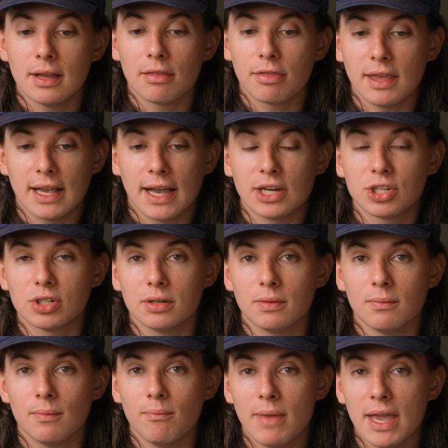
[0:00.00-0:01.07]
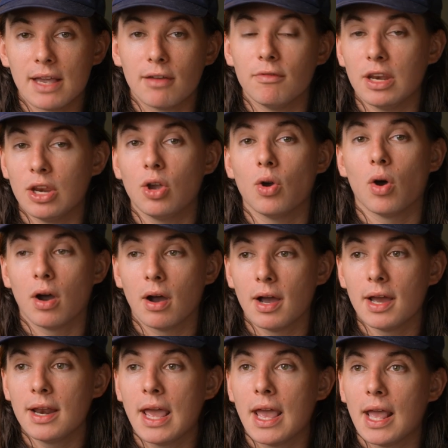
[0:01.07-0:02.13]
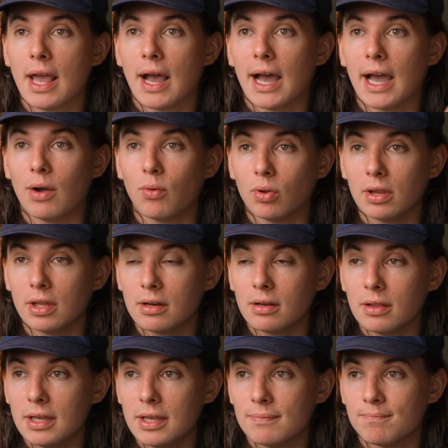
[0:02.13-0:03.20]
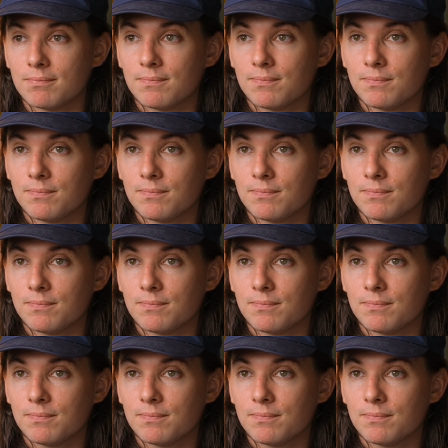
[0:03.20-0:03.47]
think I should make a video on, I will literally